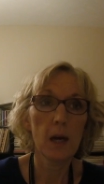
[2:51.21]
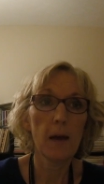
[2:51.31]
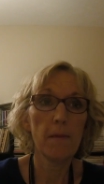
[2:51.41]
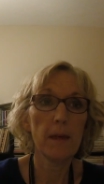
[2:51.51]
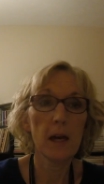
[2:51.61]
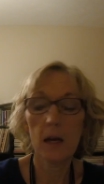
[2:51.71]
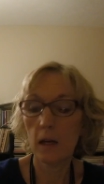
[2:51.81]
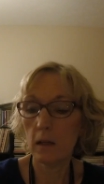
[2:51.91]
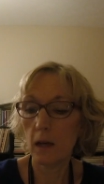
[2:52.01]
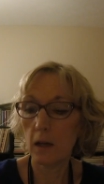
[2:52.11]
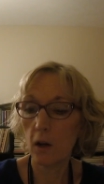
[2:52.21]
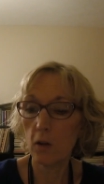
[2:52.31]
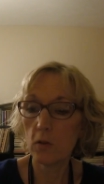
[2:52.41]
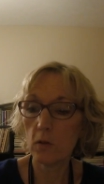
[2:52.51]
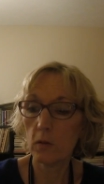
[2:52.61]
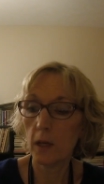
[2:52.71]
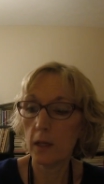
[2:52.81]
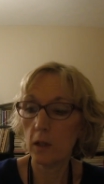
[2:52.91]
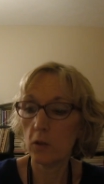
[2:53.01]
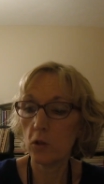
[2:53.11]
And then I'd also
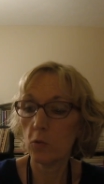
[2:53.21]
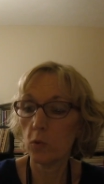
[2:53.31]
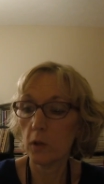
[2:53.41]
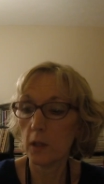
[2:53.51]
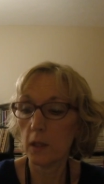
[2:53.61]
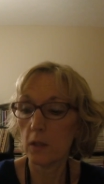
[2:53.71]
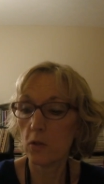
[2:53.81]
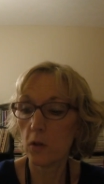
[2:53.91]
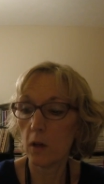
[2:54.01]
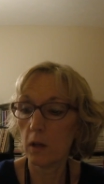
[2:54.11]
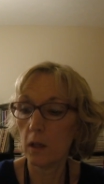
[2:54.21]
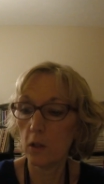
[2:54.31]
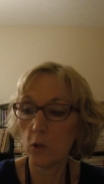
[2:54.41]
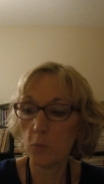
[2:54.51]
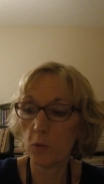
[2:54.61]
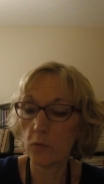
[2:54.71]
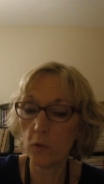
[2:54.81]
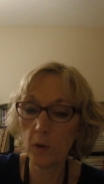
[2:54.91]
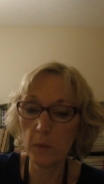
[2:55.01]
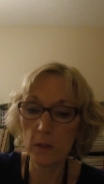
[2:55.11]
like you to work on a song in your
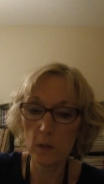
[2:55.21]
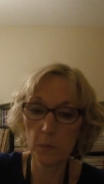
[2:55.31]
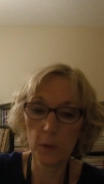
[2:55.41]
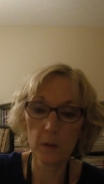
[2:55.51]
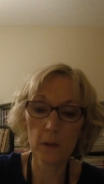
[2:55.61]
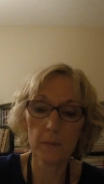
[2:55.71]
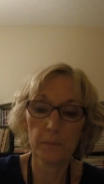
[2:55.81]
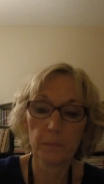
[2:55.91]
performance book.